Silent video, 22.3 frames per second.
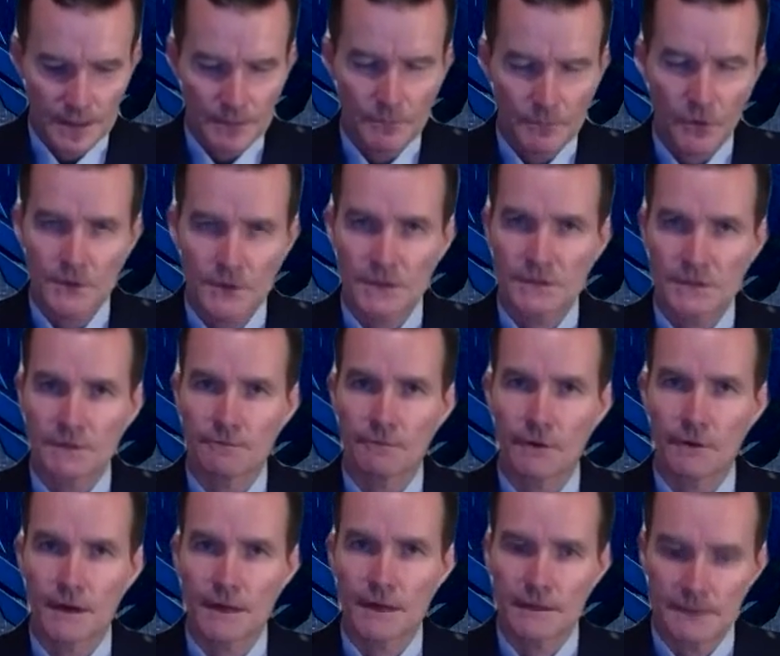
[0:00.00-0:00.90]
both as a
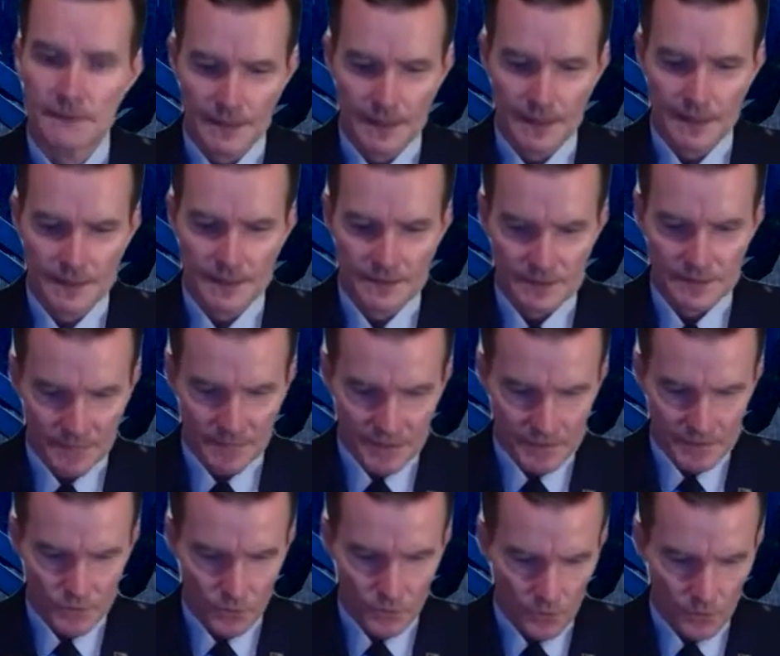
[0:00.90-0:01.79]
friend and as a
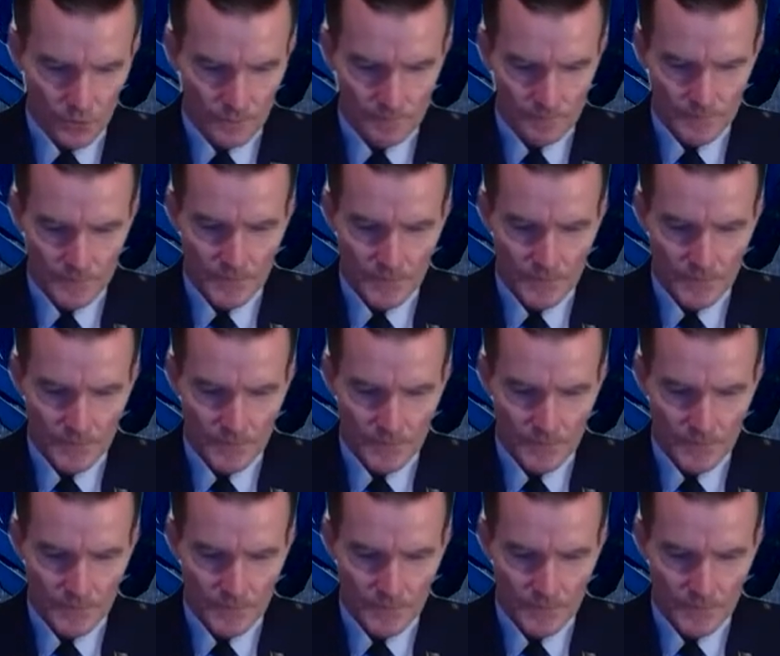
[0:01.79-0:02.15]
mentor.